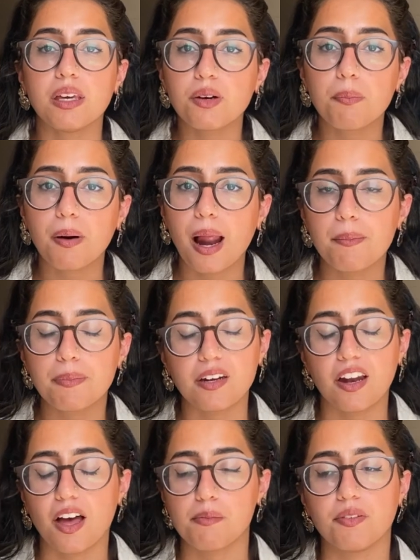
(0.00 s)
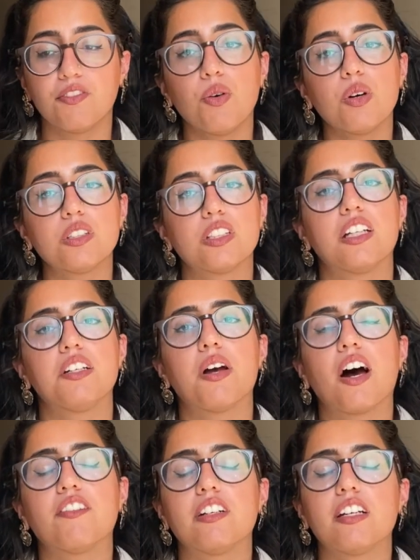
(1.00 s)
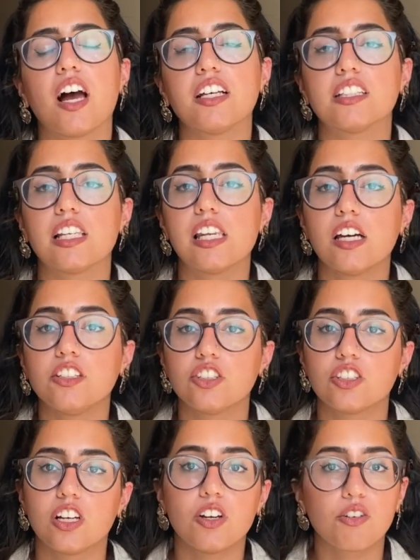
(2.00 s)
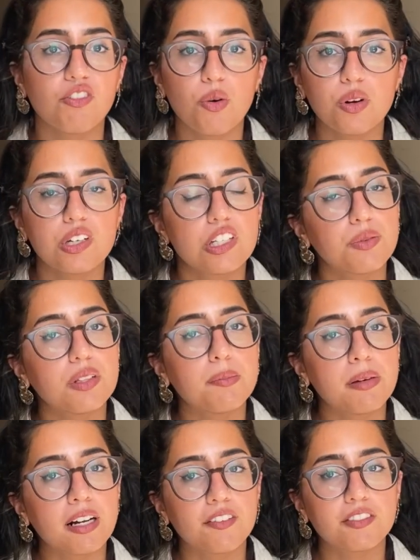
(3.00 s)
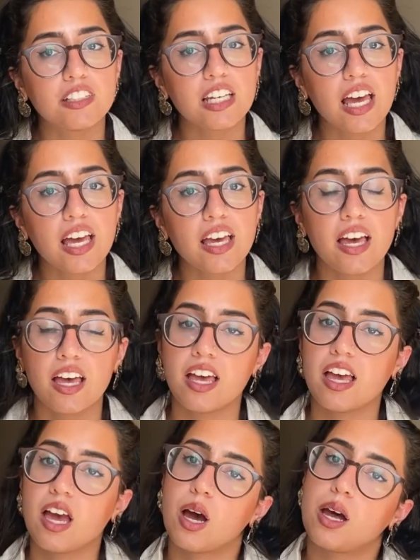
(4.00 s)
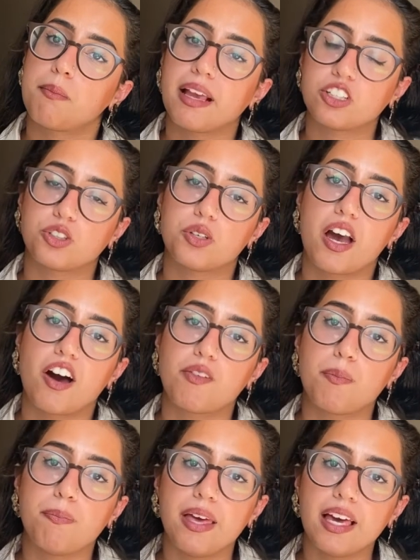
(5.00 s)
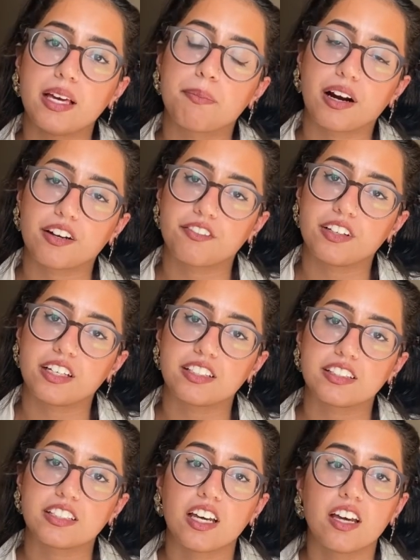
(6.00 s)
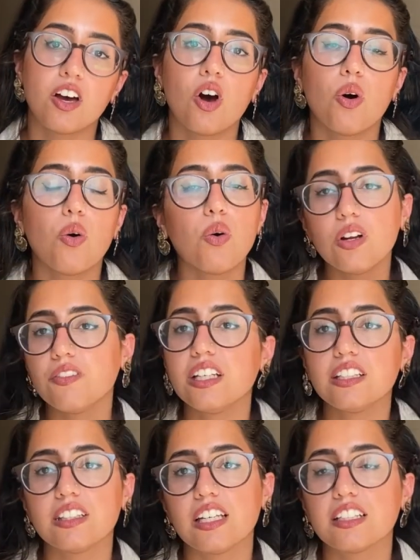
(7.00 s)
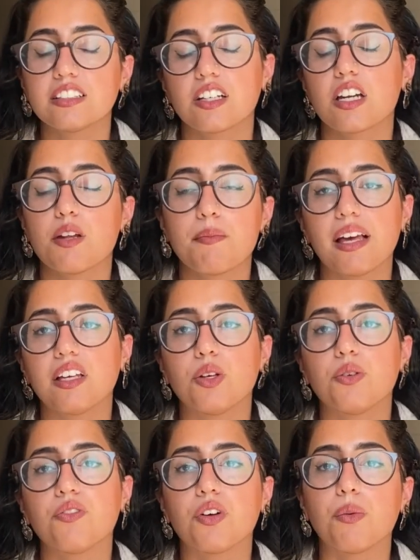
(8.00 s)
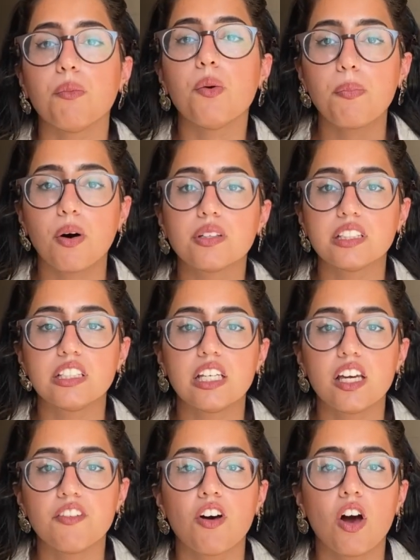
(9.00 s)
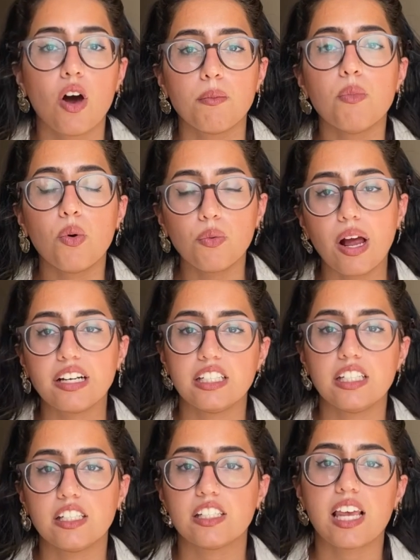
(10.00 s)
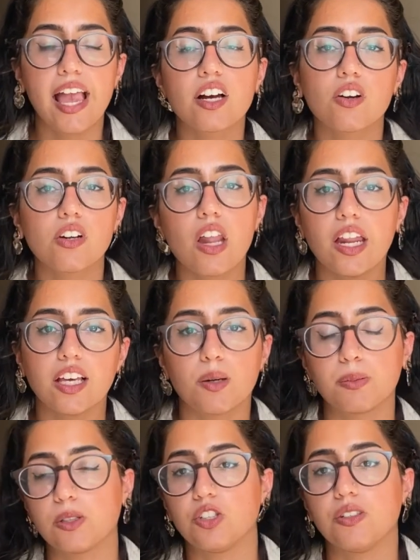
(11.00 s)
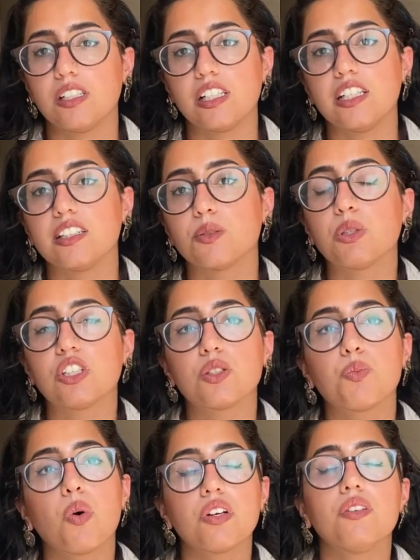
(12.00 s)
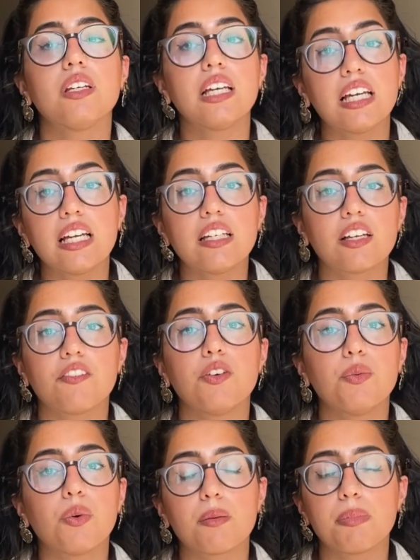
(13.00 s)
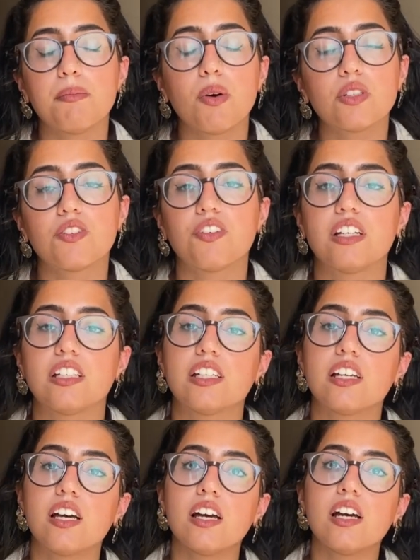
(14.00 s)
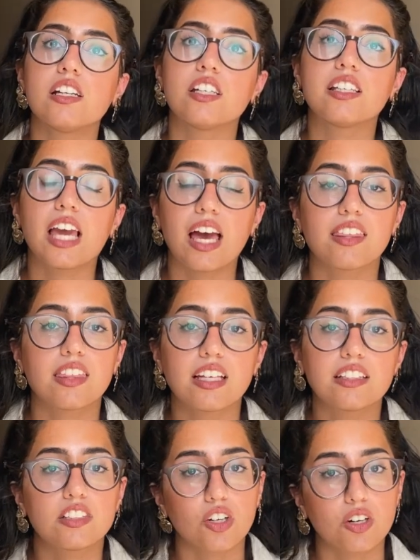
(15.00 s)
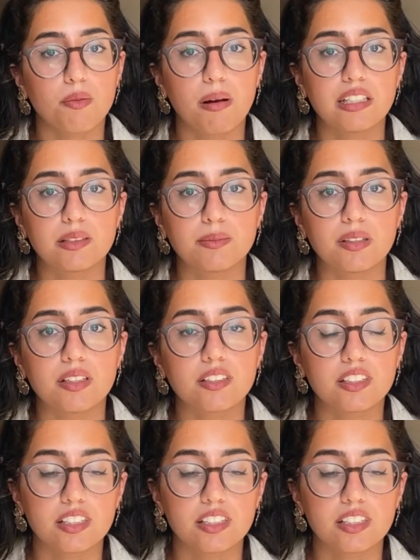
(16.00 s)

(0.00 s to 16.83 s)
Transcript: prep the night before so that you have a nice lunch to look forward to in the middle of the day, and make sure you have a big breakfast. All of these things are going to make you feel more positive, more ready to take on learning opportunities, which is what you need if you want to be motivated to get things done on placement.